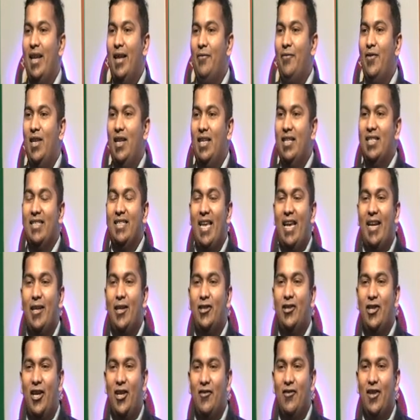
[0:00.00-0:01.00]
level is
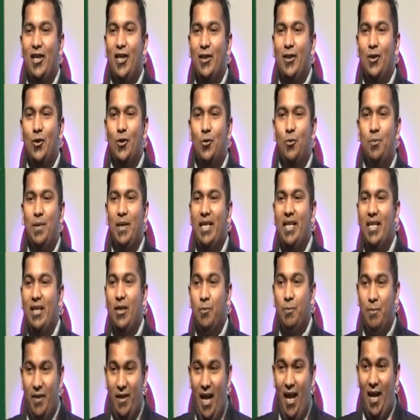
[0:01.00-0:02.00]
said generally to be
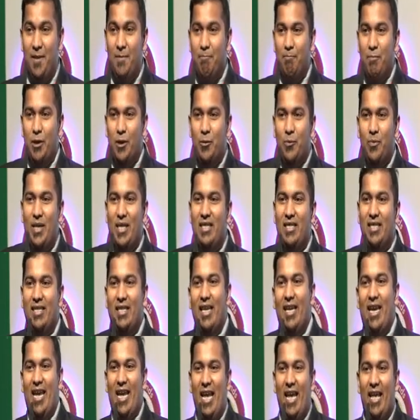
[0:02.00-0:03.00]
done between,
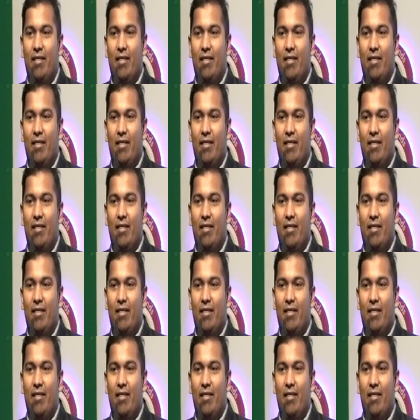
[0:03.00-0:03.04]
say,